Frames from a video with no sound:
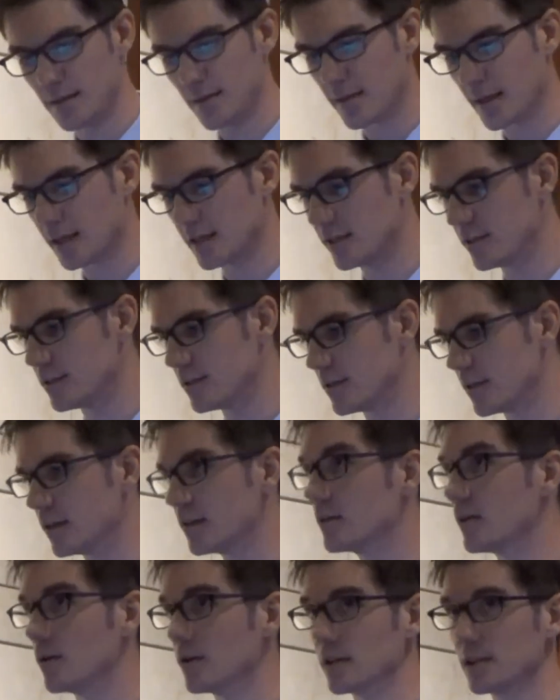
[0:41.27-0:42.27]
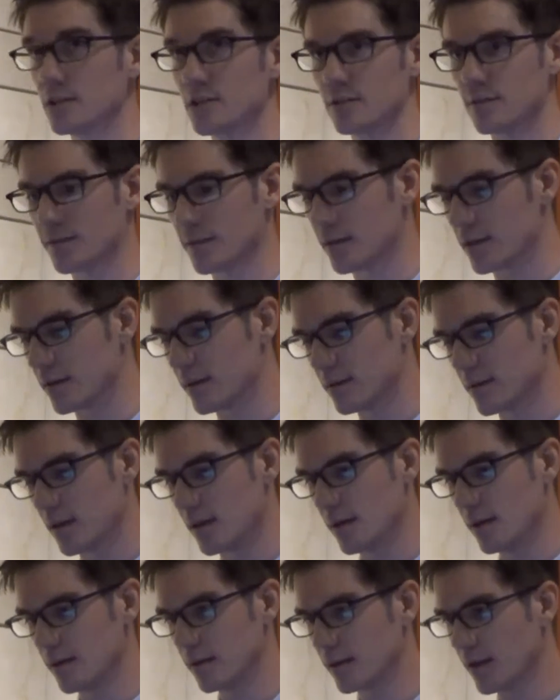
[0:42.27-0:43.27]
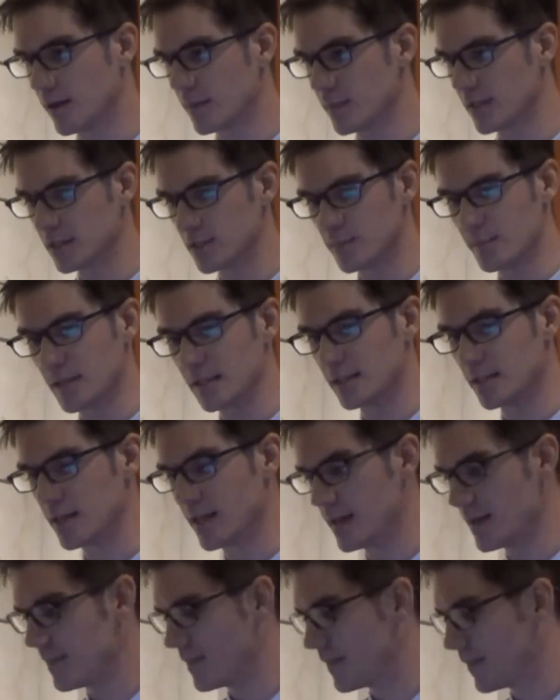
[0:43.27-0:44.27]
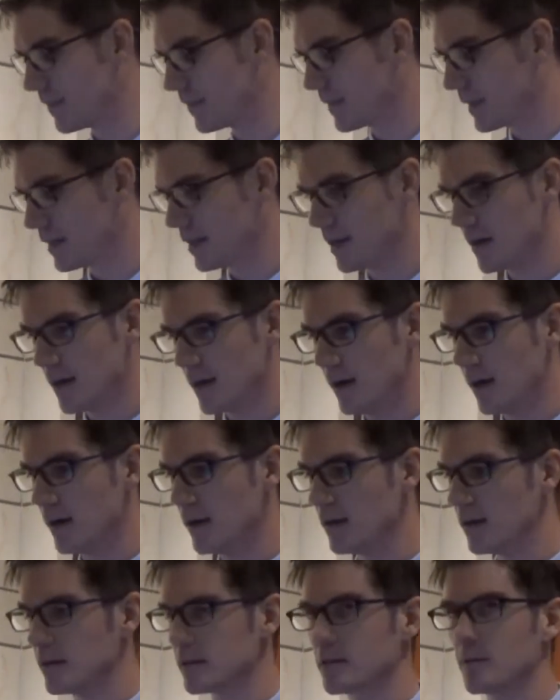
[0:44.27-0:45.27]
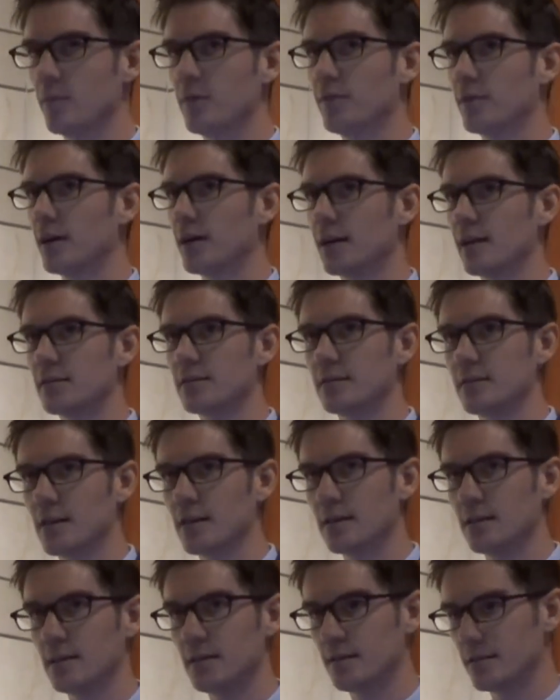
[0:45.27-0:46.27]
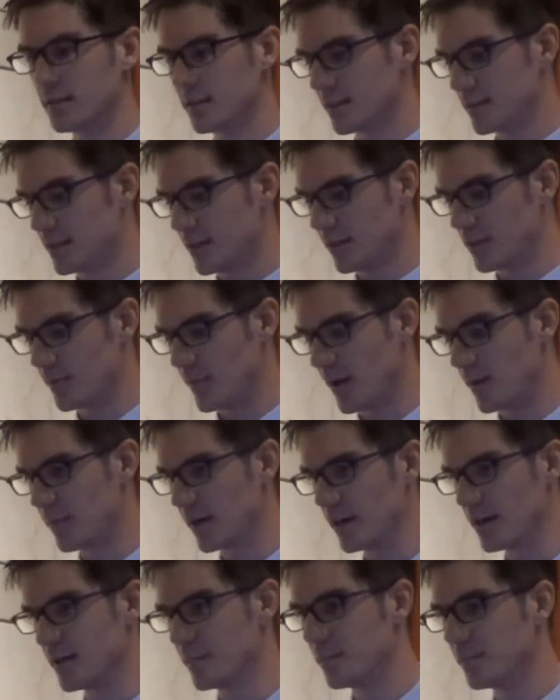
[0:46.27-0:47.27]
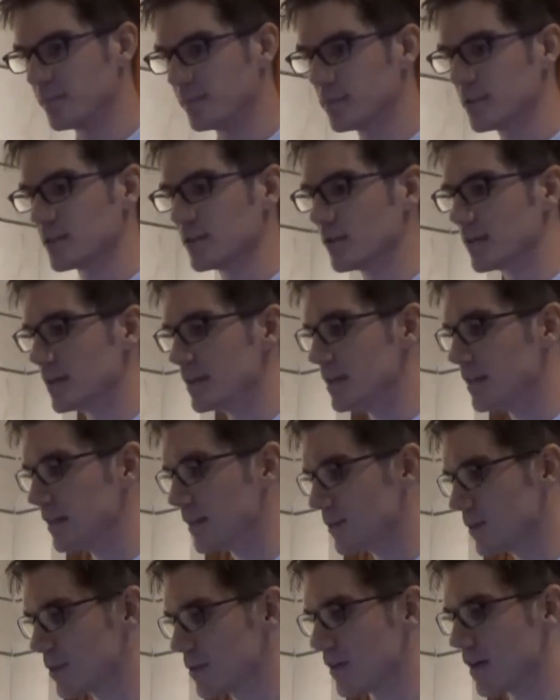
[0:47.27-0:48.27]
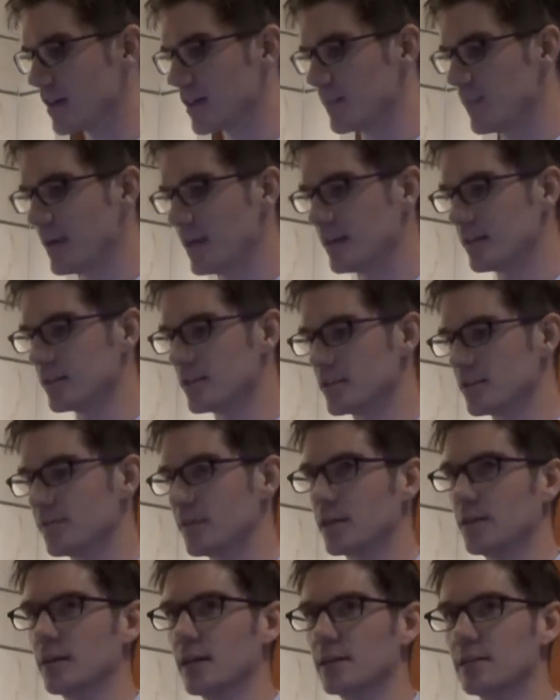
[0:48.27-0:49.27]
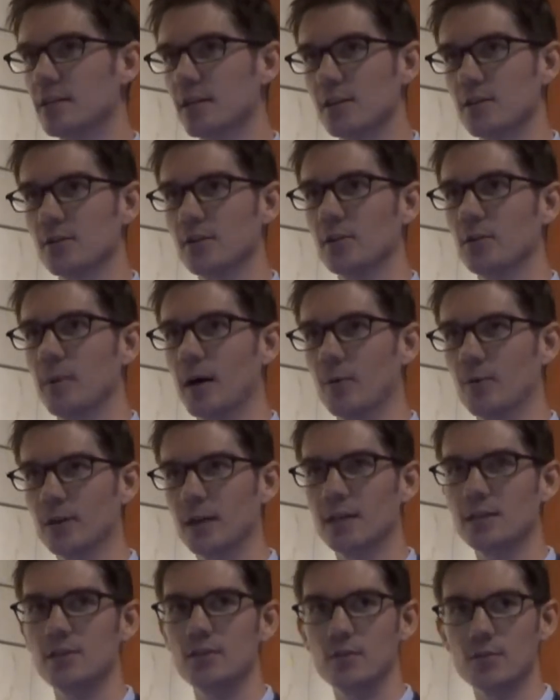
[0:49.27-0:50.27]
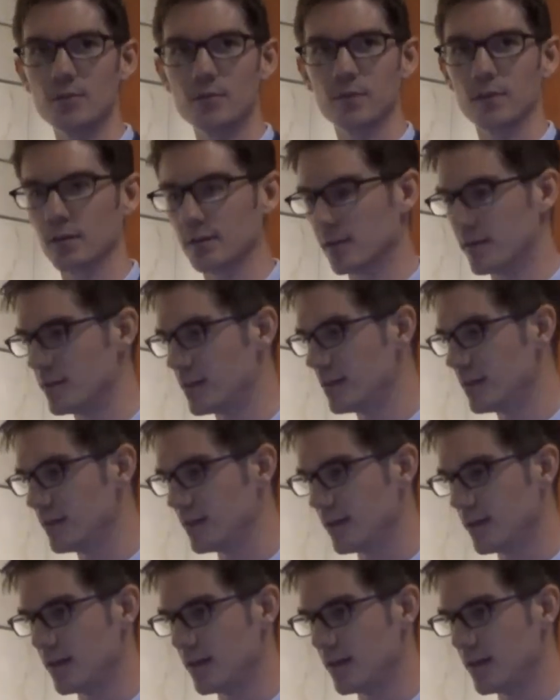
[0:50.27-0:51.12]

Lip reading: and thank you to the Coalition for allowing me to speak today. So before I get started to tell you about my story dealing with chronic pain, I just figured I'd tell you a little about what I do for a living.